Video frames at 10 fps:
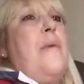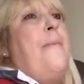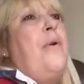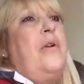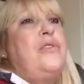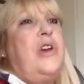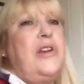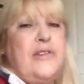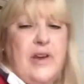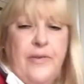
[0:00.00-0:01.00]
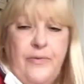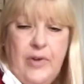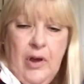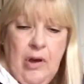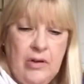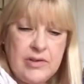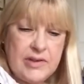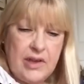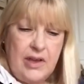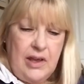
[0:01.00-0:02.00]
project I've got
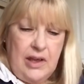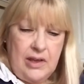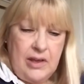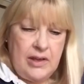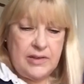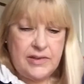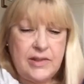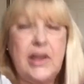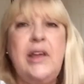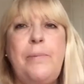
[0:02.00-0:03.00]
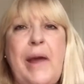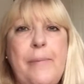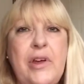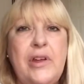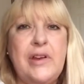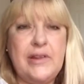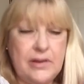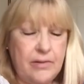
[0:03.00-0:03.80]
is the Blackbird